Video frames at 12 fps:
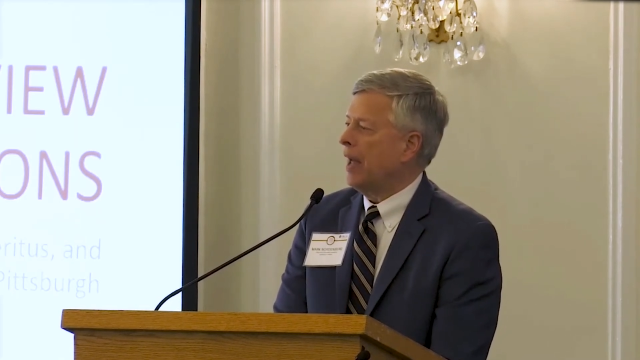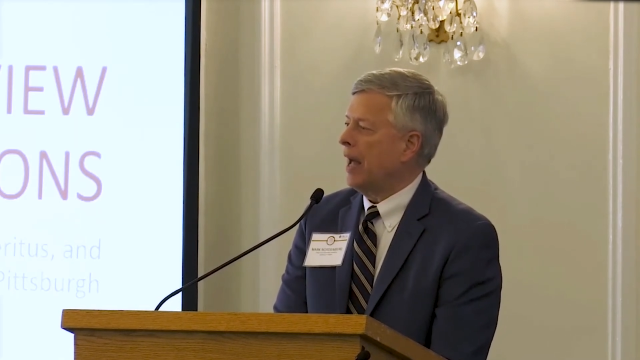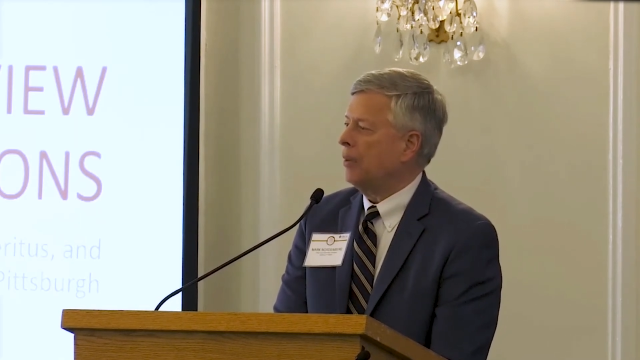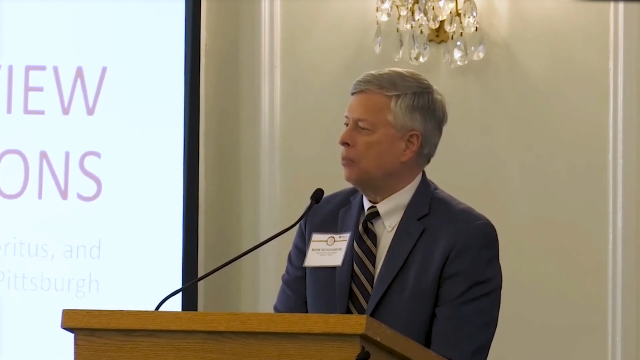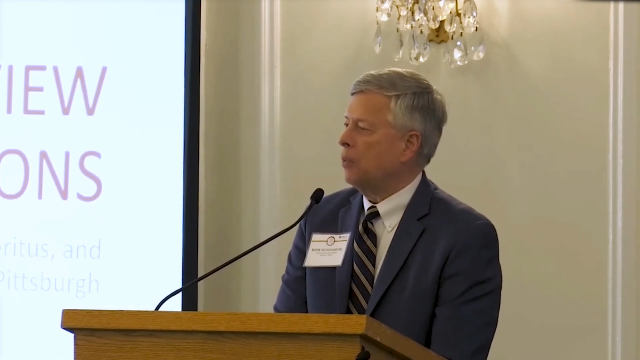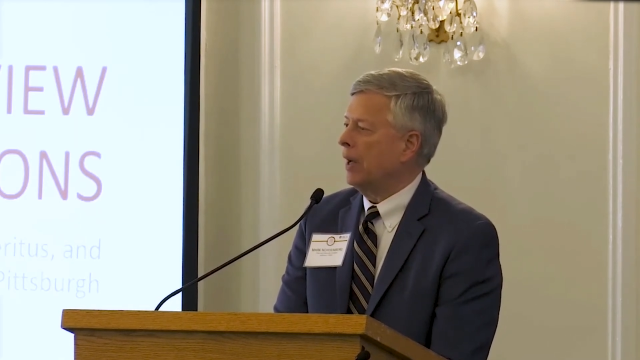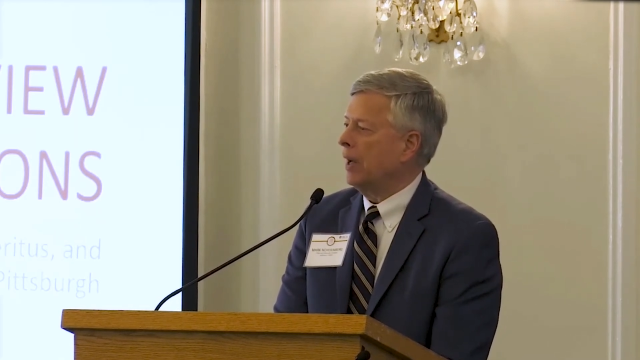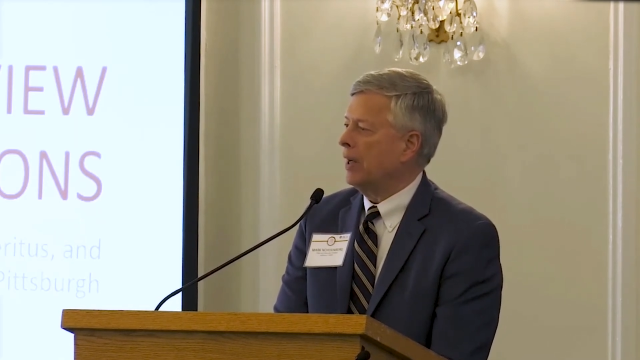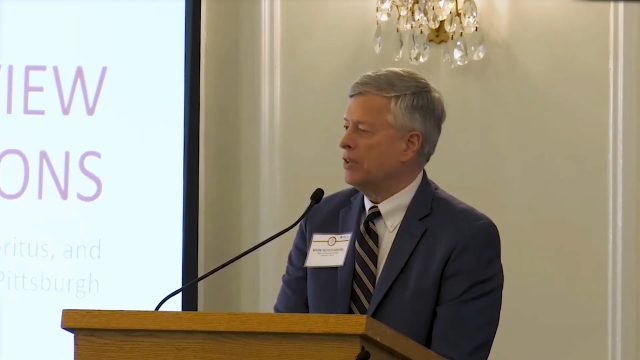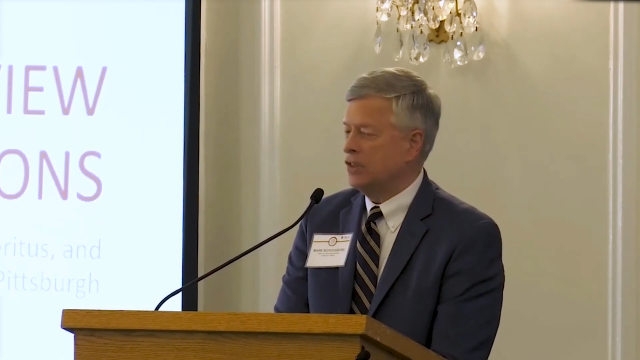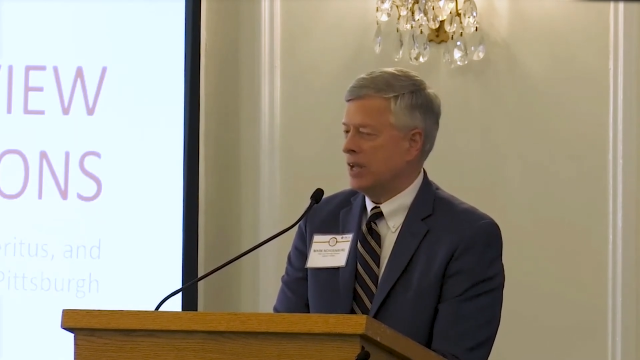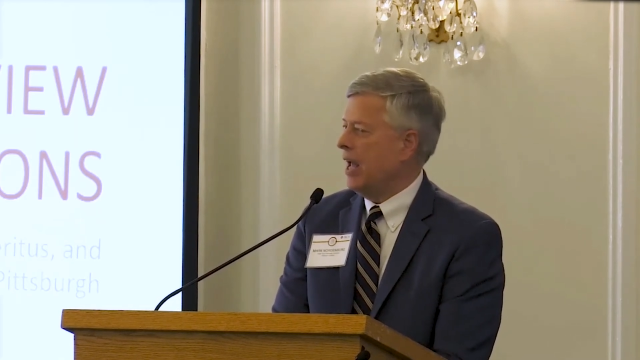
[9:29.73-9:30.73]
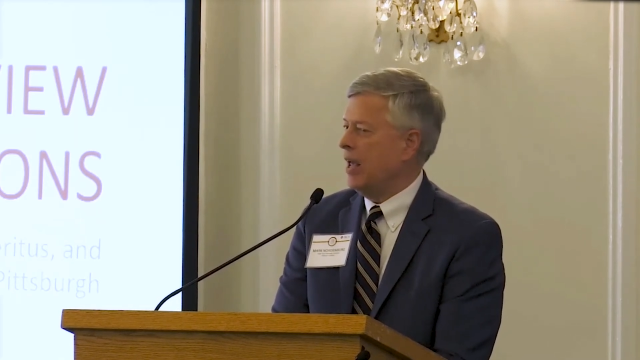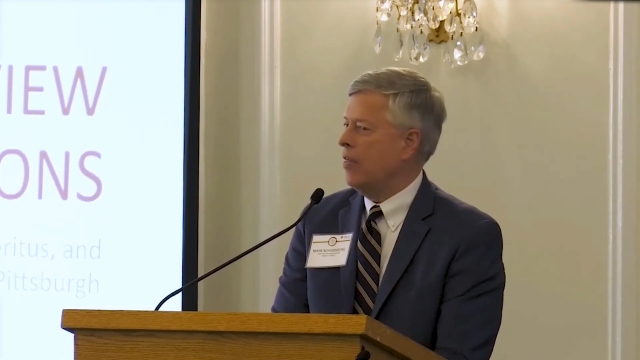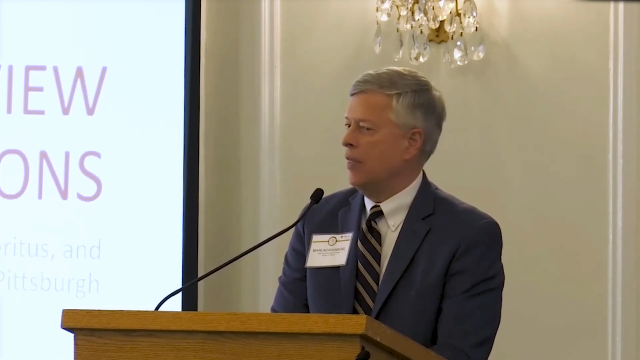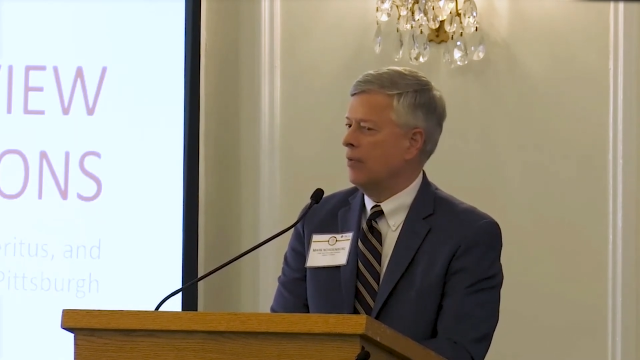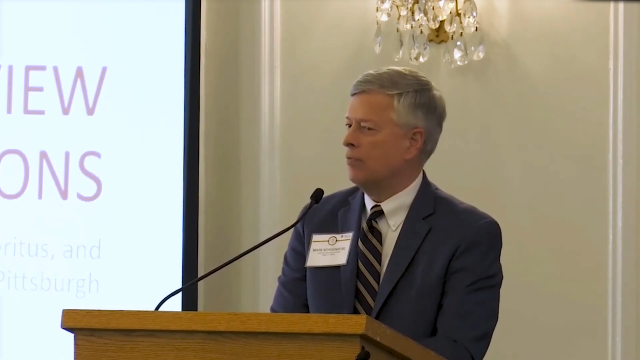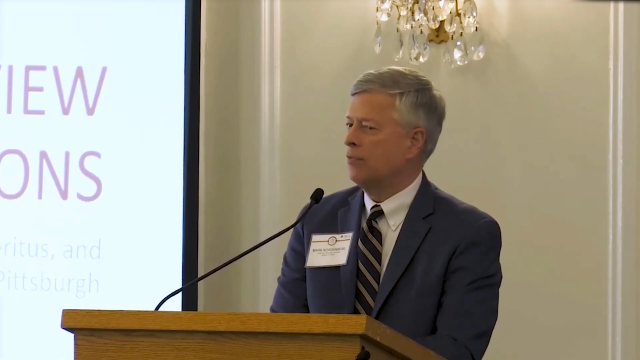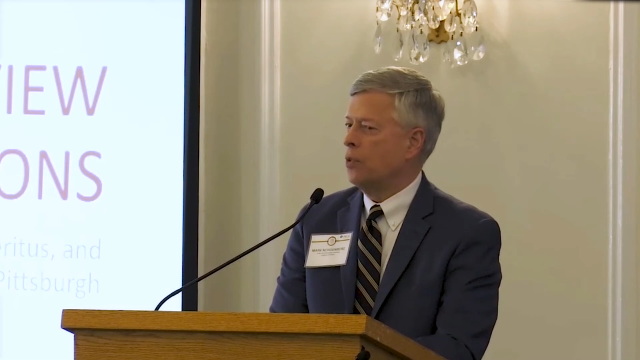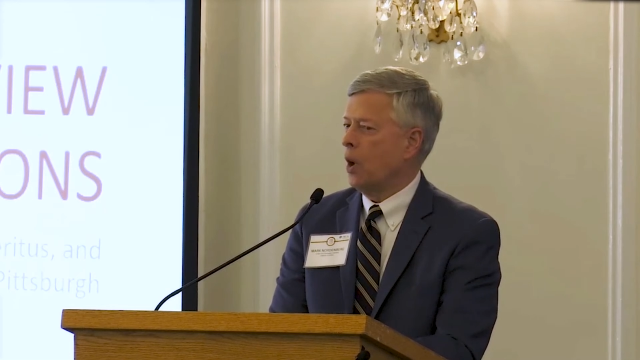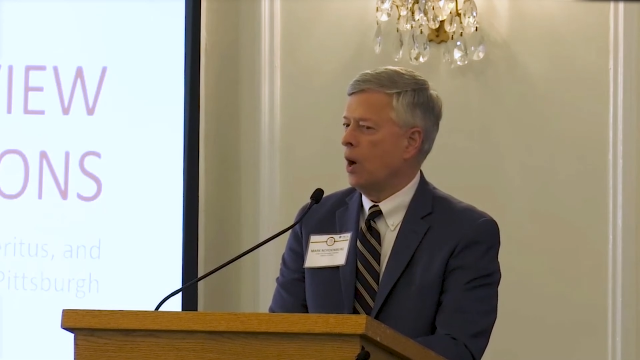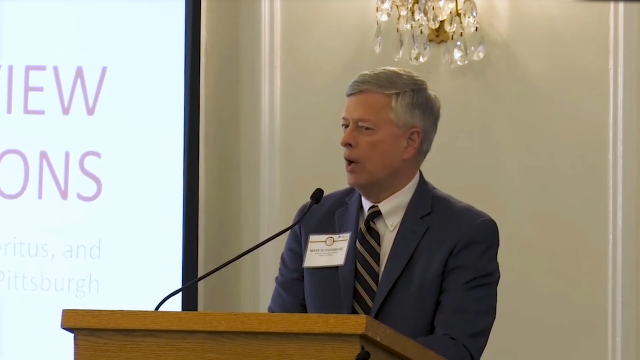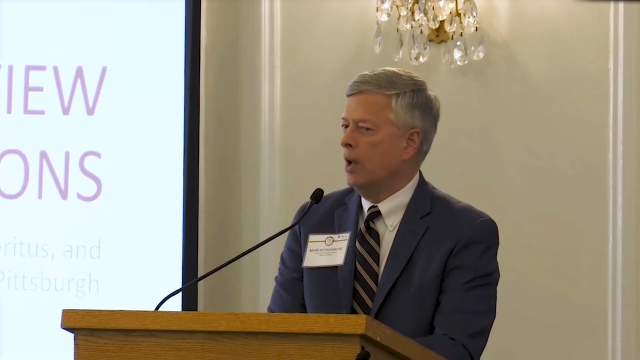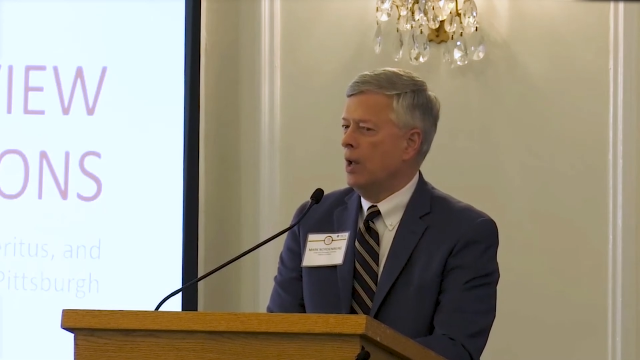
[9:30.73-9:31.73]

that when I say that for